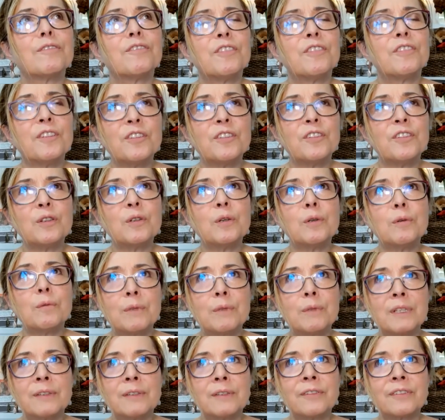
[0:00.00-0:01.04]
physical
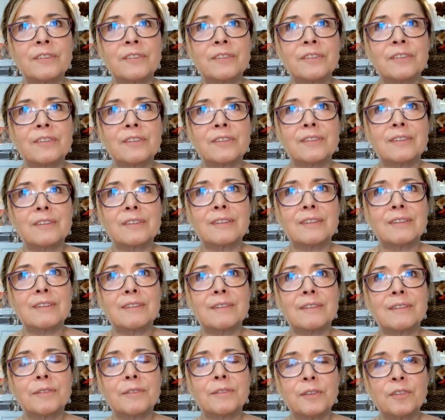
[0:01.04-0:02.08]
risks,
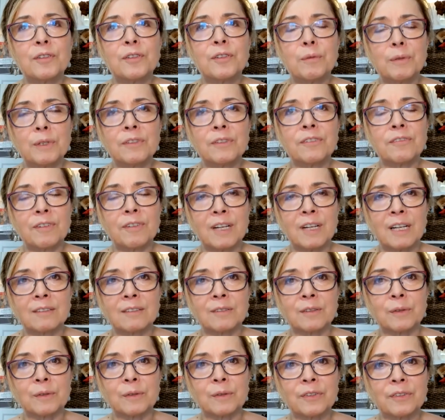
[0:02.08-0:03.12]
physical risk
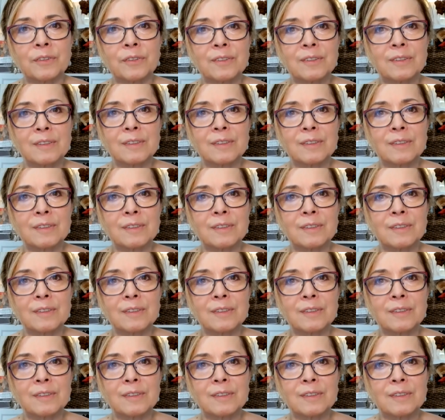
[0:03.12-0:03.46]
factors,